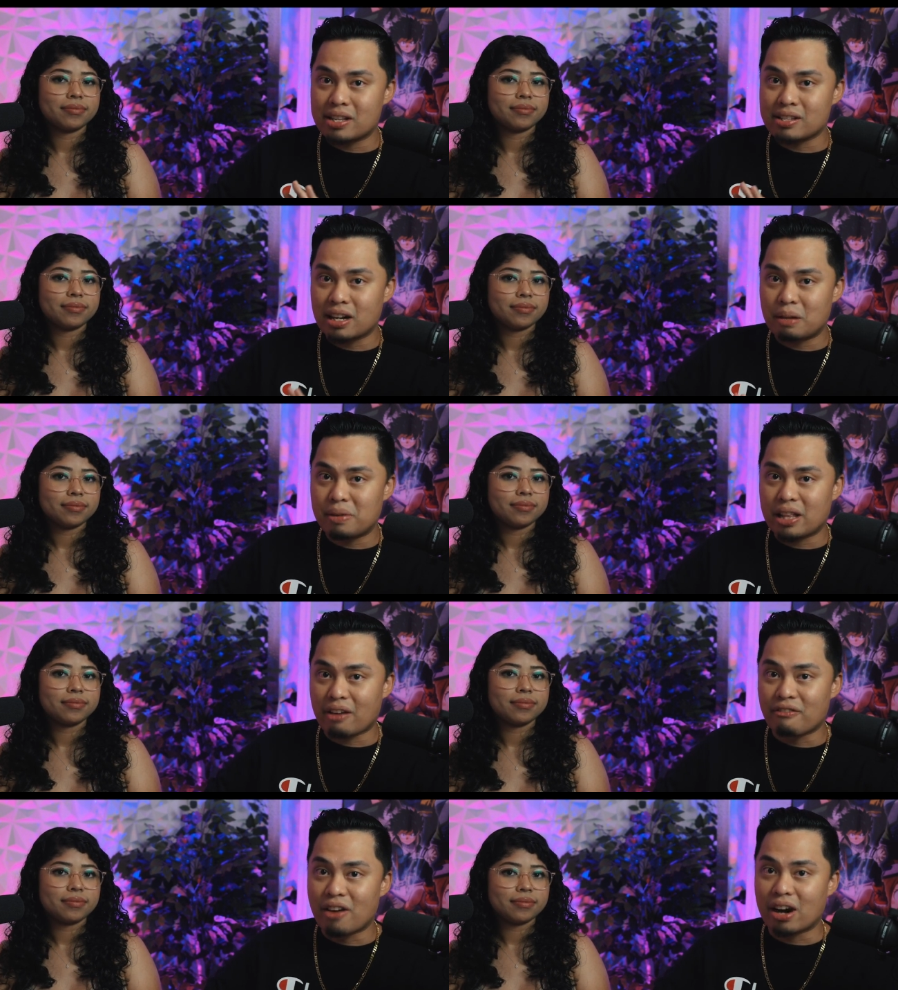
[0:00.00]
Speaker 1: he's gonna
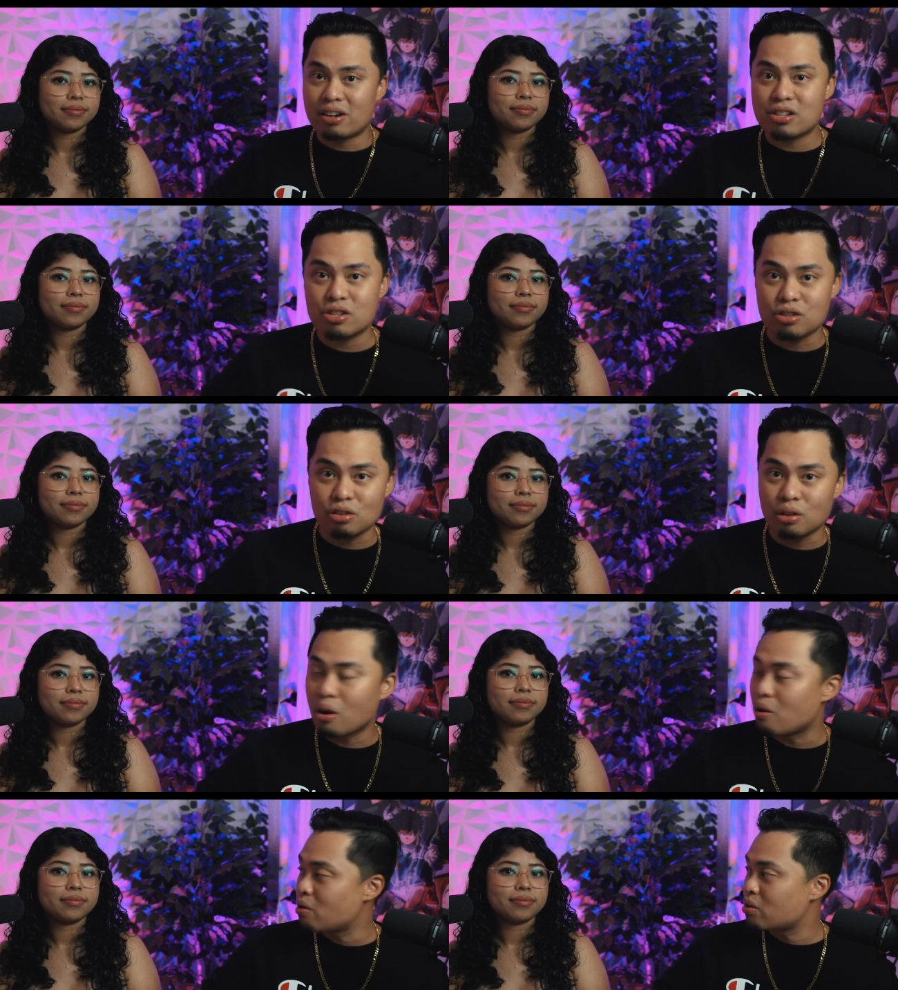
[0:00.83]
be like very
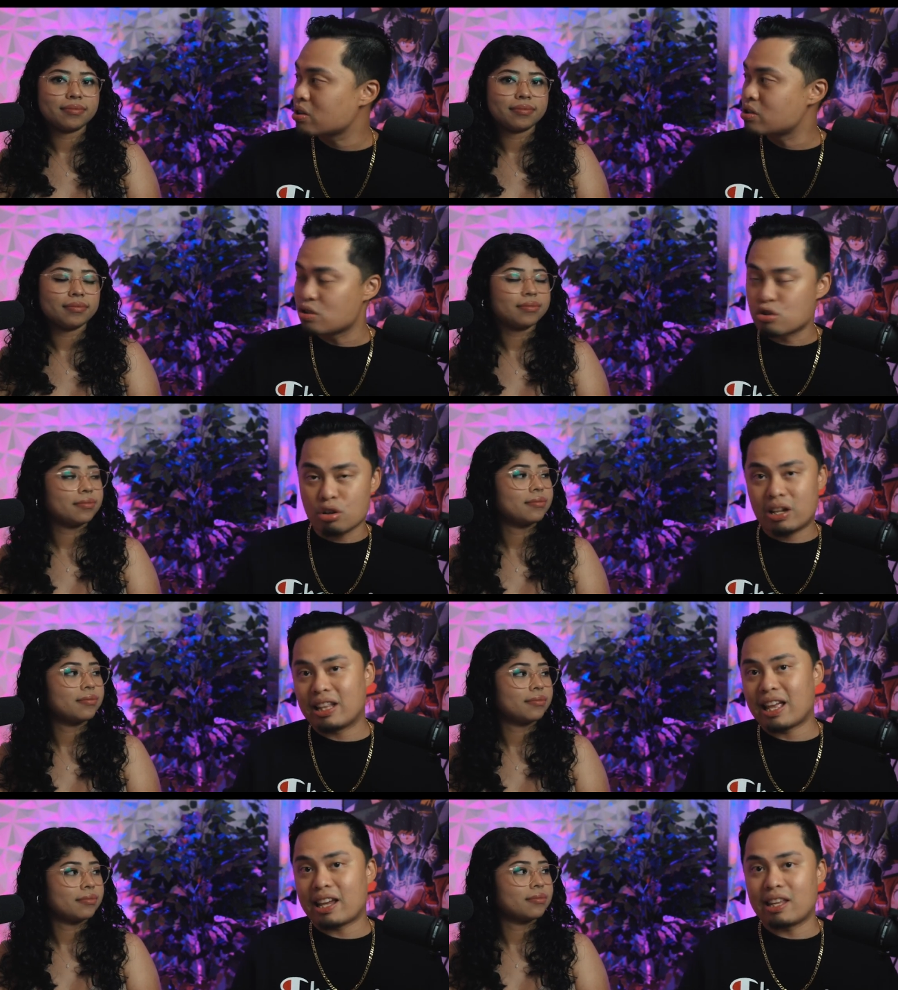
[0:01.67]
slow. Cause
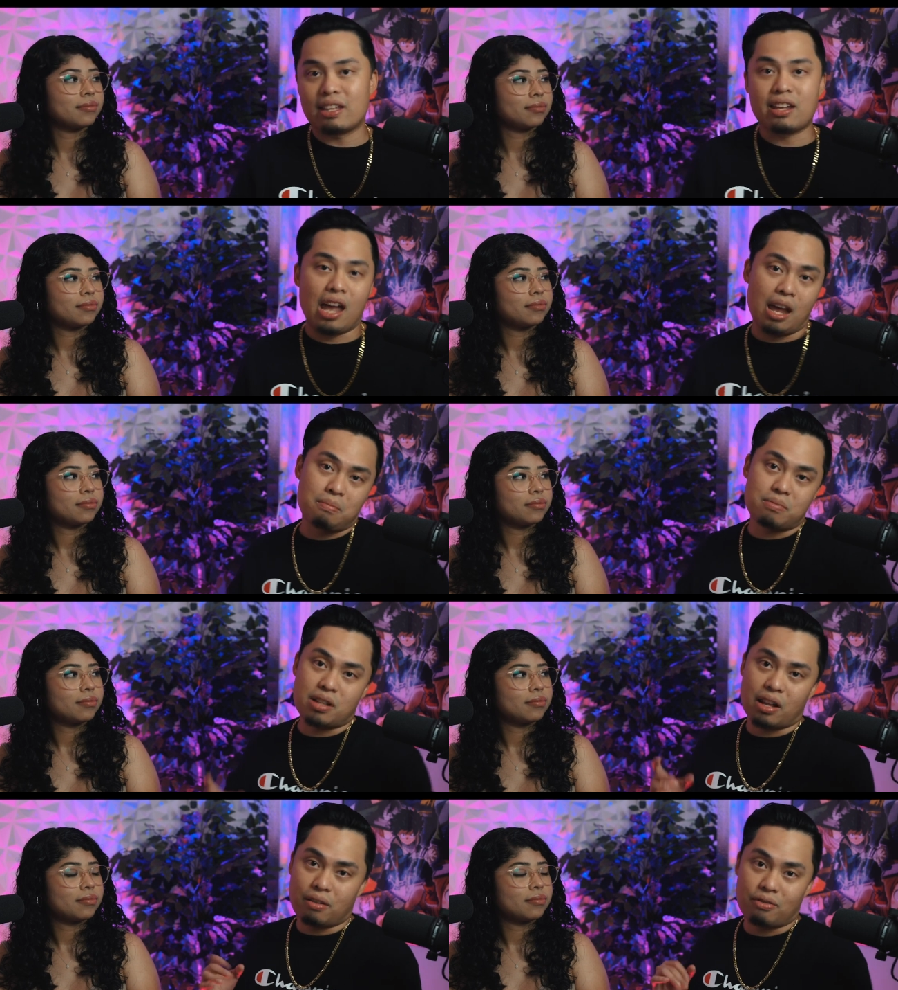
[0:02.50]
usually mm-hmm. like in
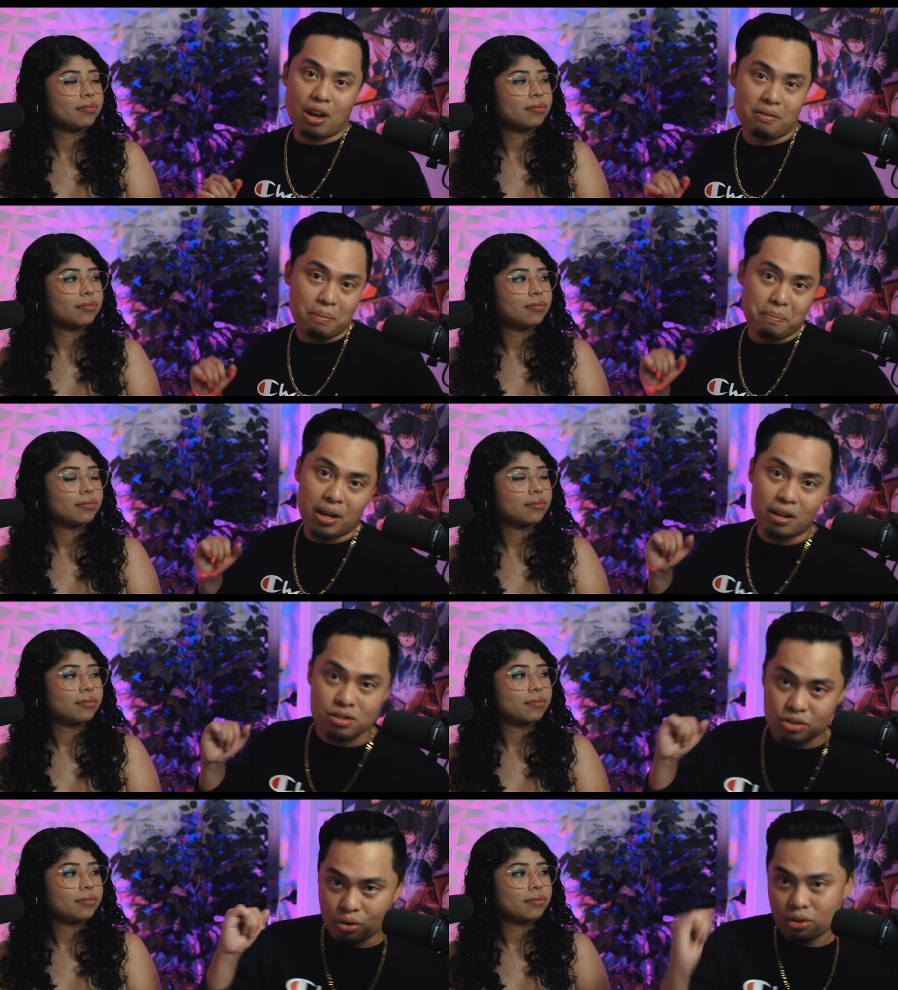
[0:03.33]
games, like if you have a
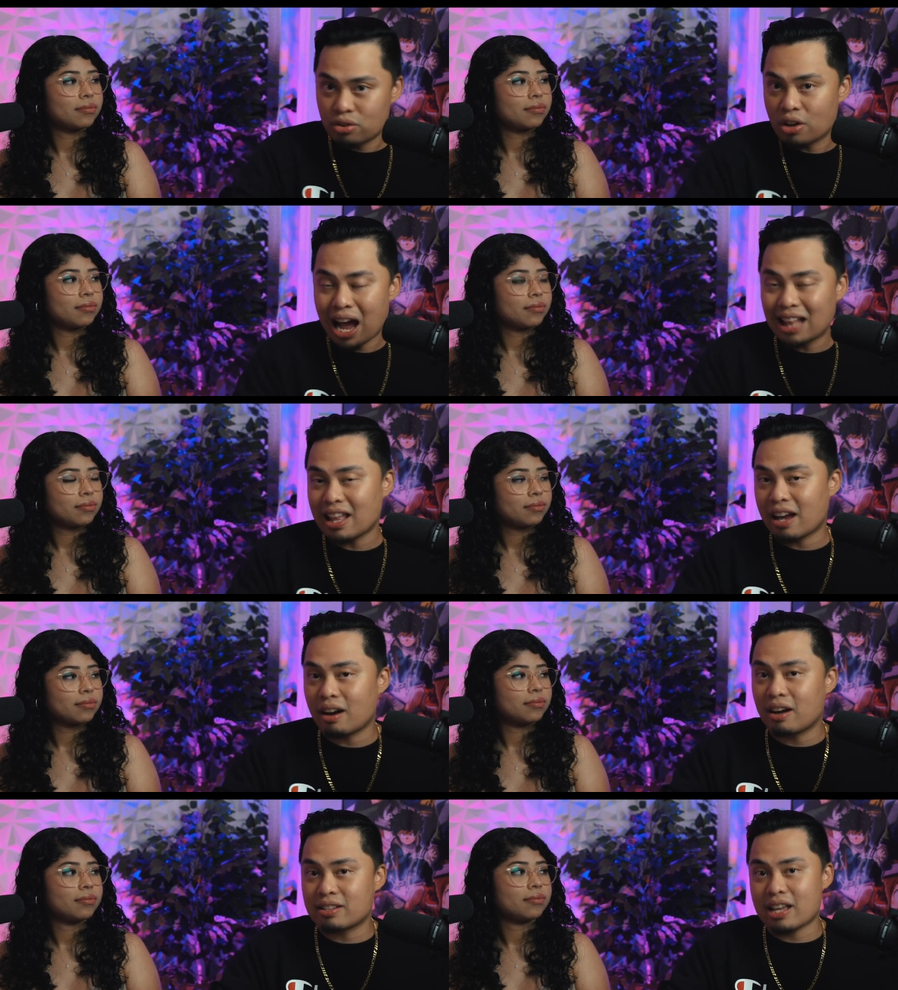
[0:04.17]
bigger sword, you got a
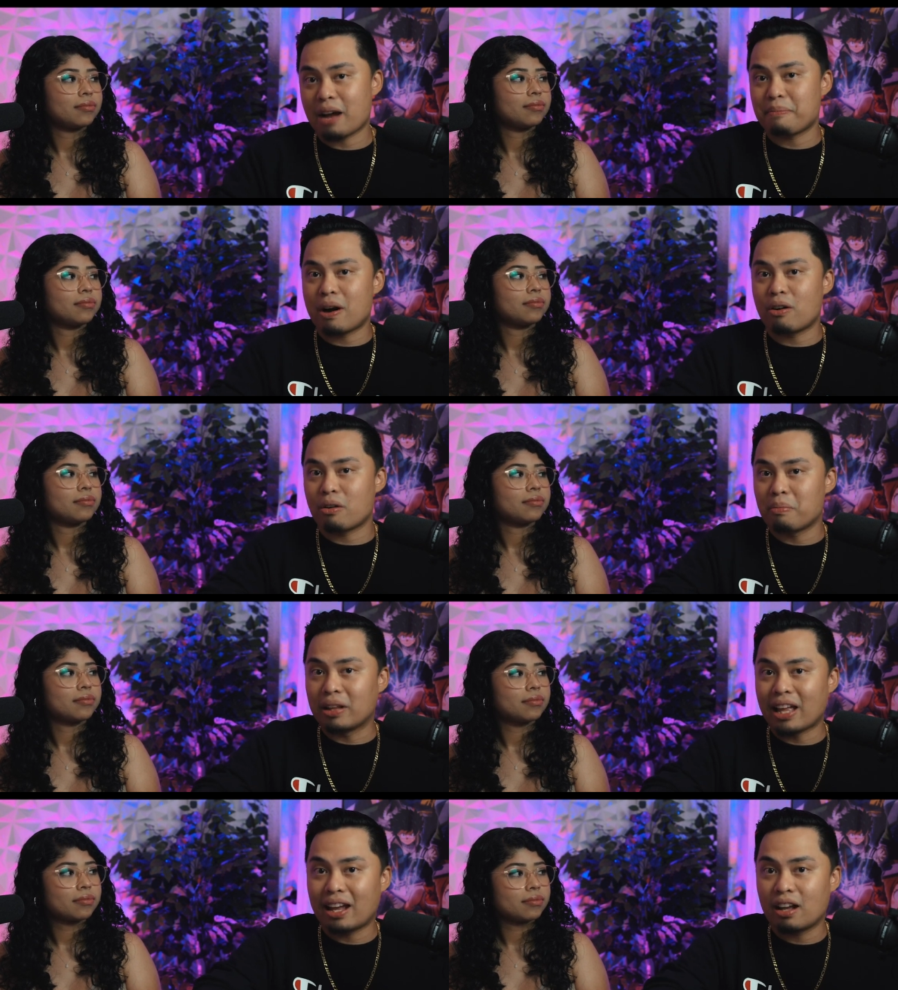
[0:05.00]
lot of attack
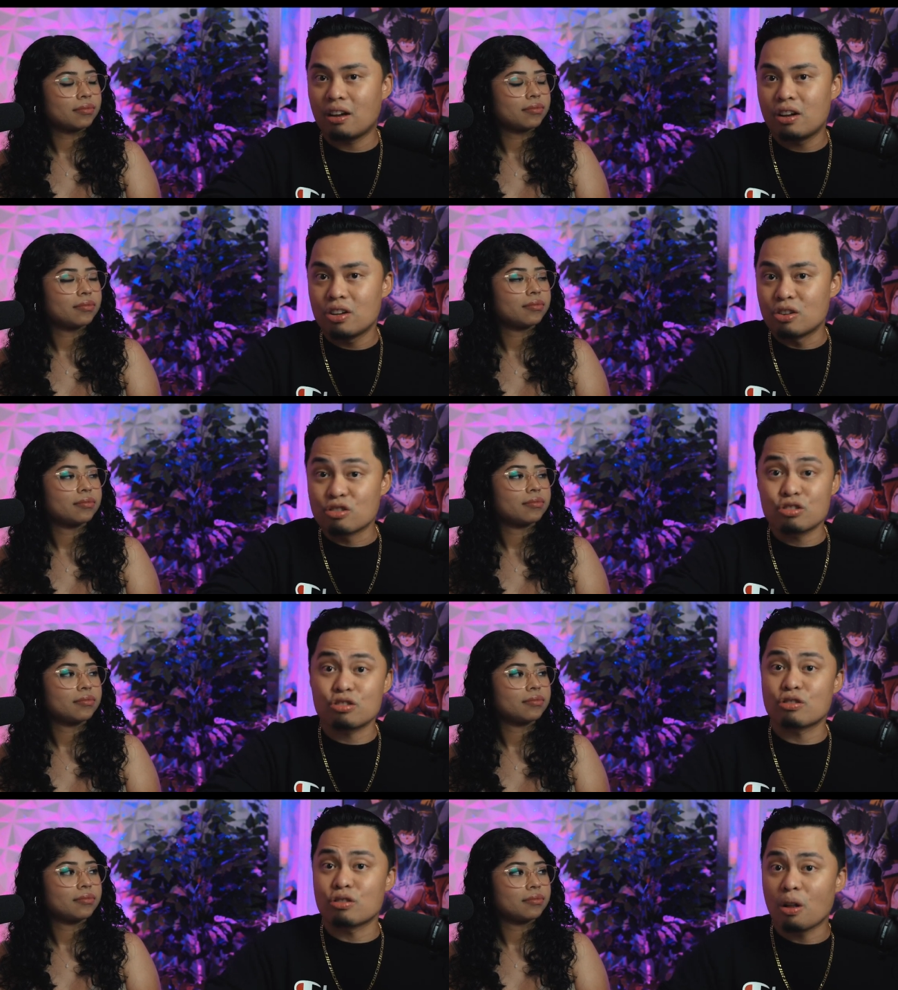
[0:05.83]
power, but like you're
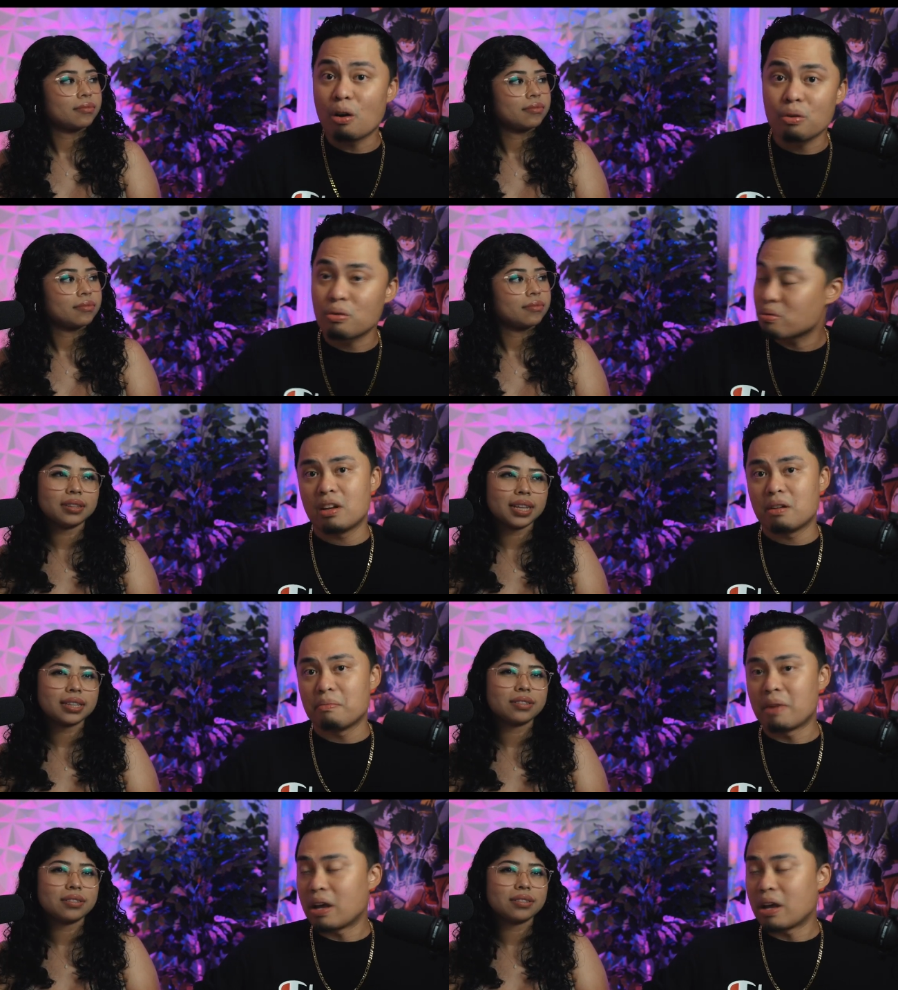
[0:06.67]
slow. That's